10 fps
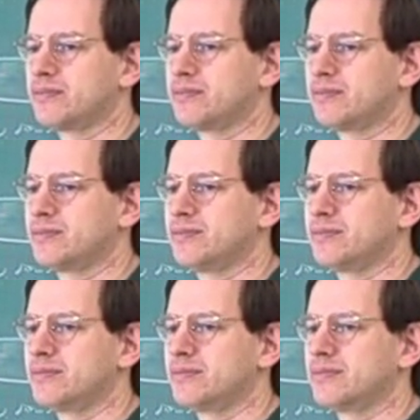
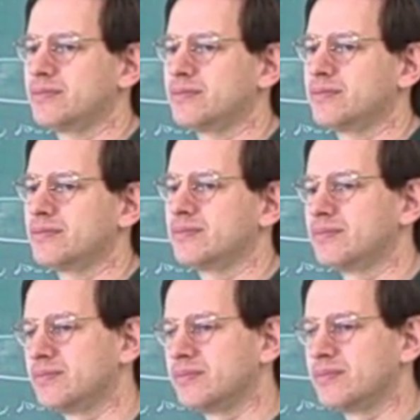
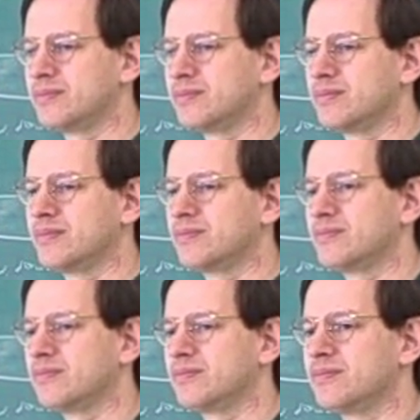
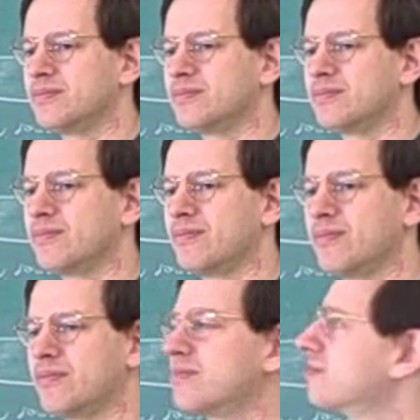Nobody speaks.